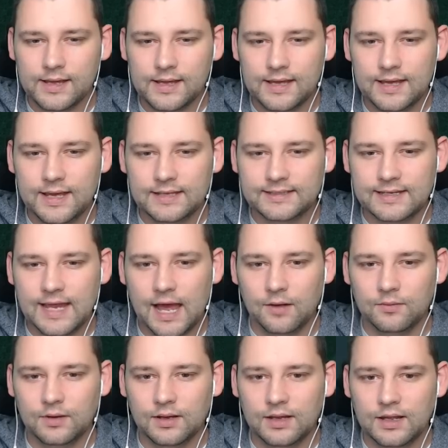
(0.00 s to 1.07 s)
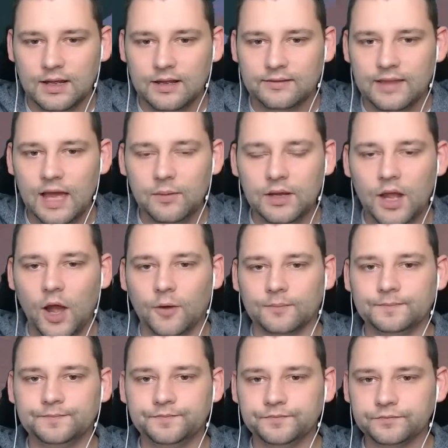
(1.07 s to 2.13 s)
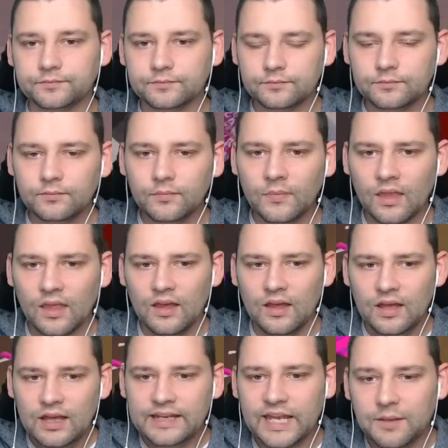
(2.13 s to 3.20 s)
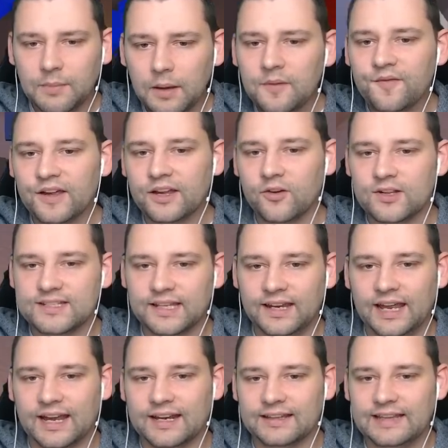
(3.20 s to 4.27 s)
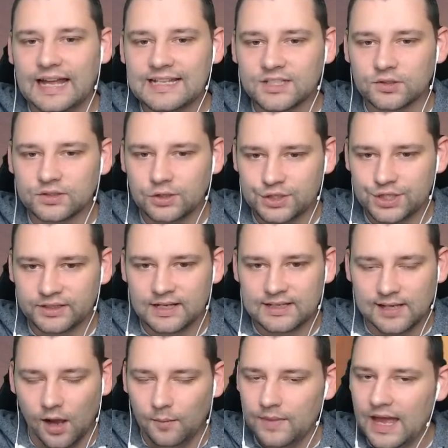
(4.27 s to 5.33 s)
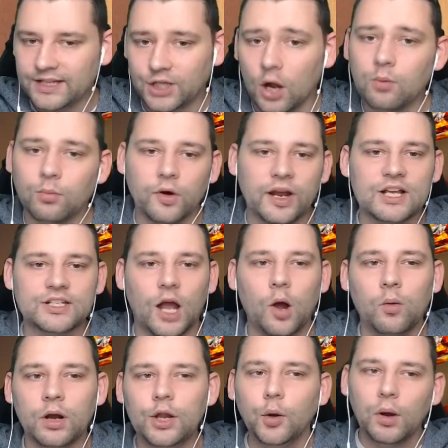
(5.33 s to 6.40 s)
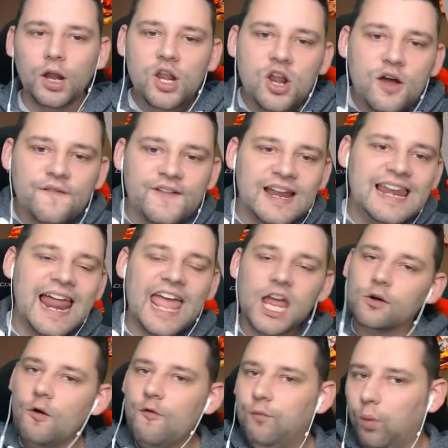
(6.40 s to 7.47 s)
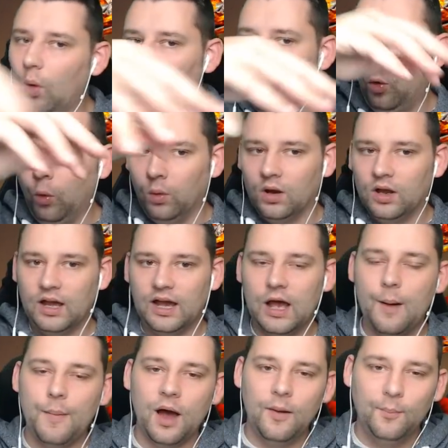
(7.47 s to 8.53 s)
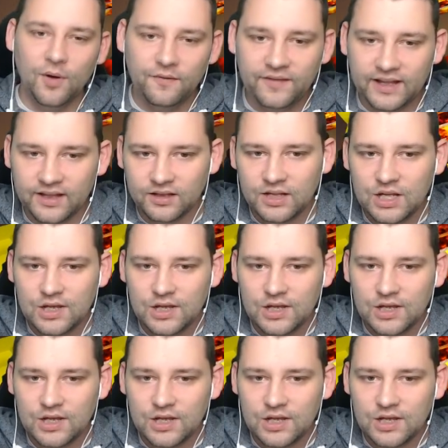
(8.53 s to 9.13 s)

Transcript: Easy now. There we go. Now, you may be thinking, Seniac, that's touching the top there. Don't worry, because I want to do another layer of wall above it.